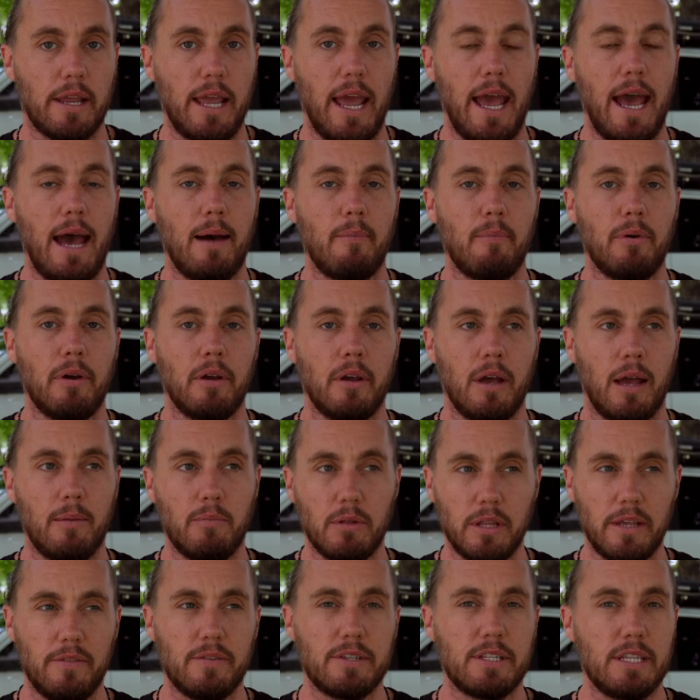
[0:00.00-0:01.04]
Cap. I
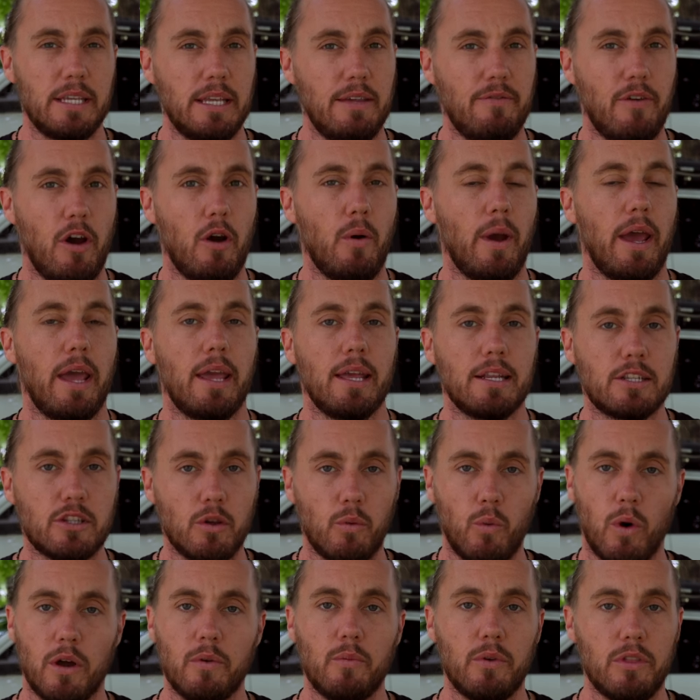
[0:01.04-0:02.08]
believe it's the Evo A. It's the
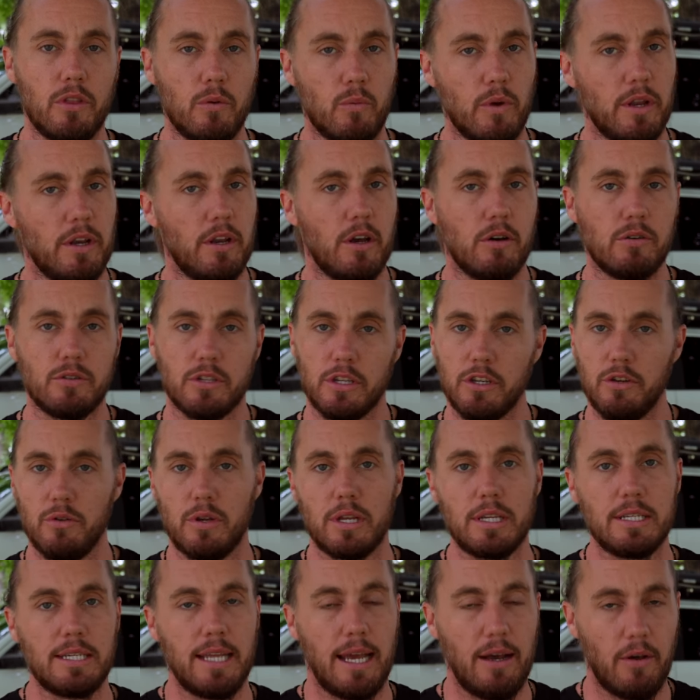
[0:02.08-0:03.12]
one with the windows, and you
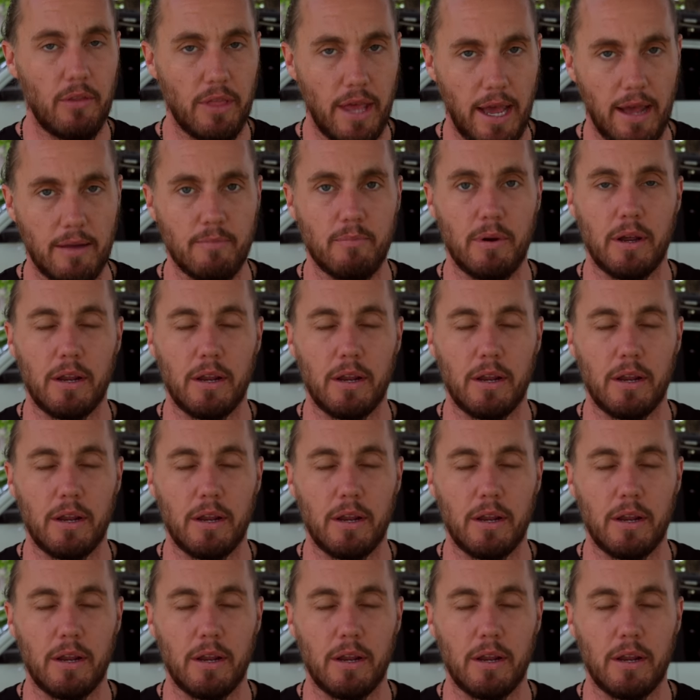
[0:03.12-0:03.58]
can tell that